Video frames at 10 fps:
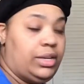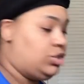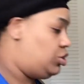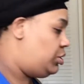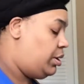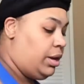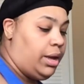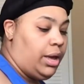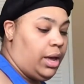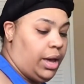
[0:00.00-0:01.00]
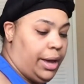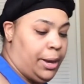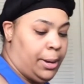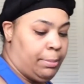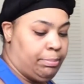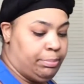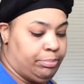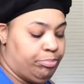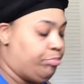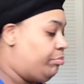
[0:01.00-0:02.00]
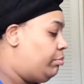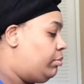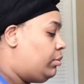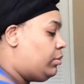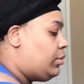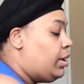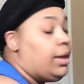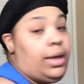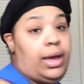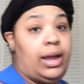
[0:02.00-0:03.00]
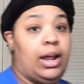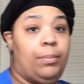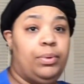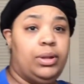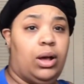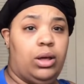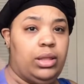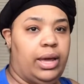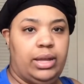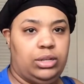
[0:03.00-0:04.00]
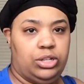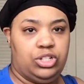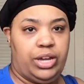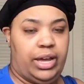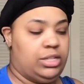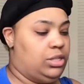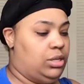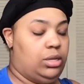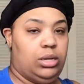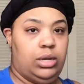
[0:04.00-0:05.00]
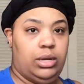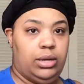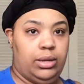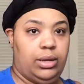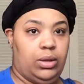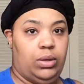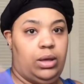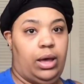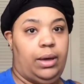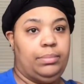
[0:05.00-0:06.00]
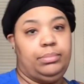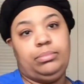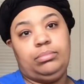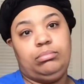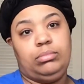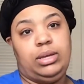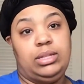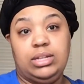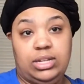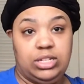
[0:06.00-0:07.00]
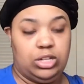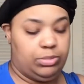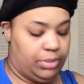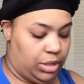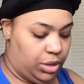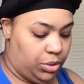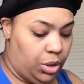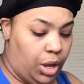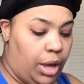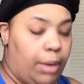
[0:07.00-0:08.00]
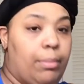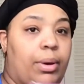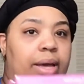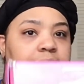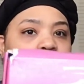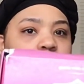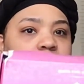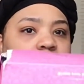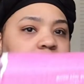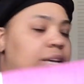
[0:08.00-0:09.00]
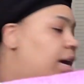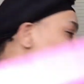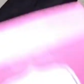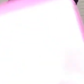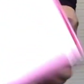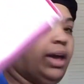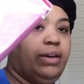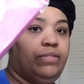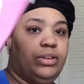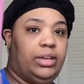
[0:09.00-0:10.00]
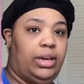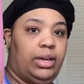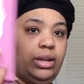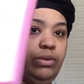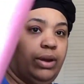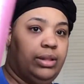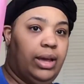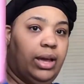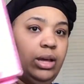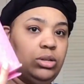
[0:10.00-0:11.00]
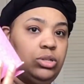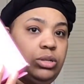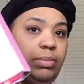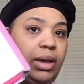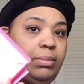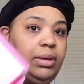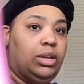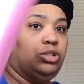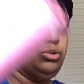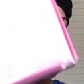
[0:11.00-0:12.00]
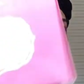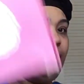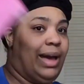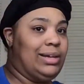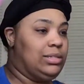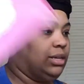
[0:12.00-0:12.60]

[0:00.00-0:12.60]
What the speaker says: inch. Um, and I'll put all that good jazz in the details below. But yeah, because I do have a kid around the house, a baby, he tore the box